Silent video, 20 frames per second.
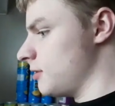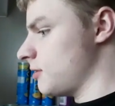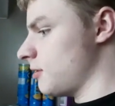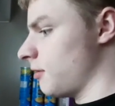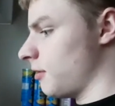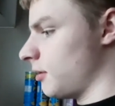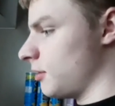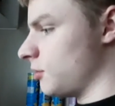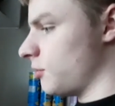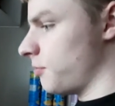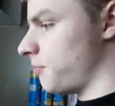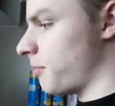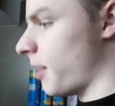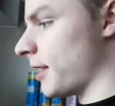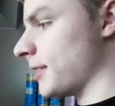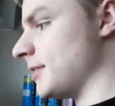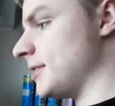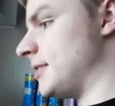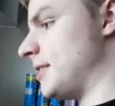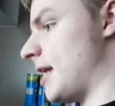So I'm gonna do a
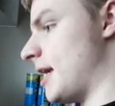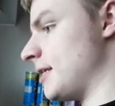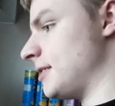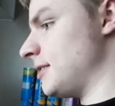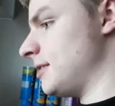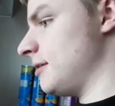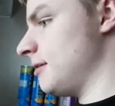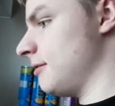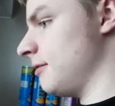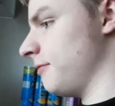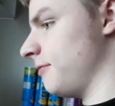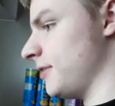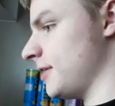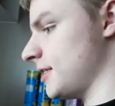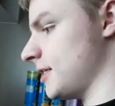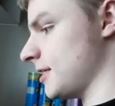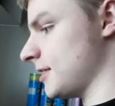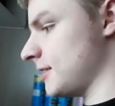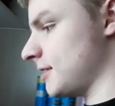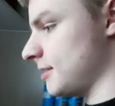practice test of
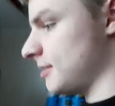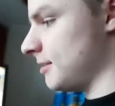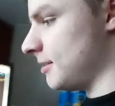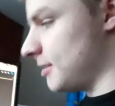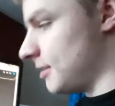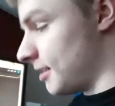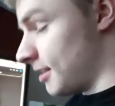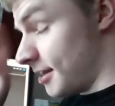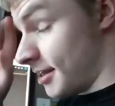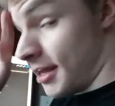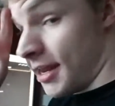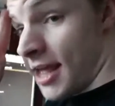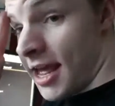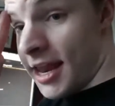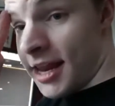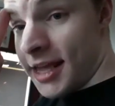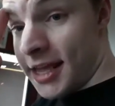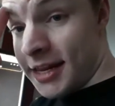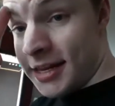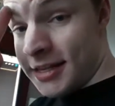physics, and then
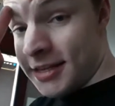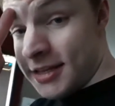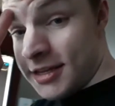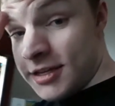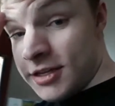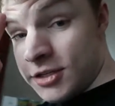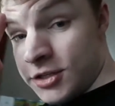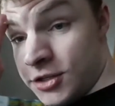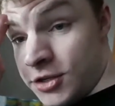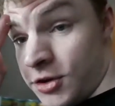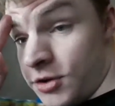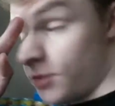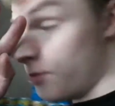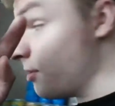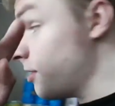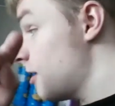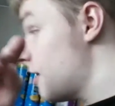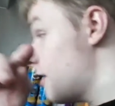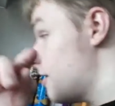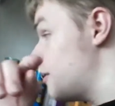head in
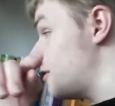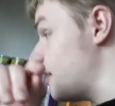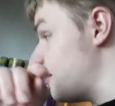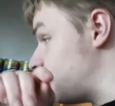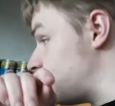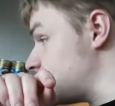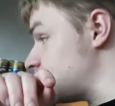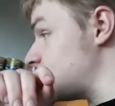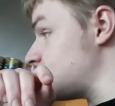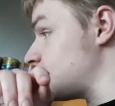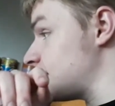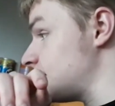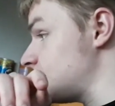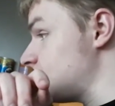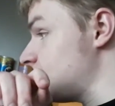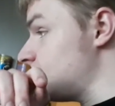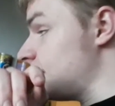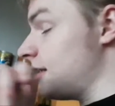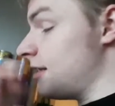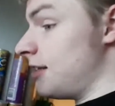to the physics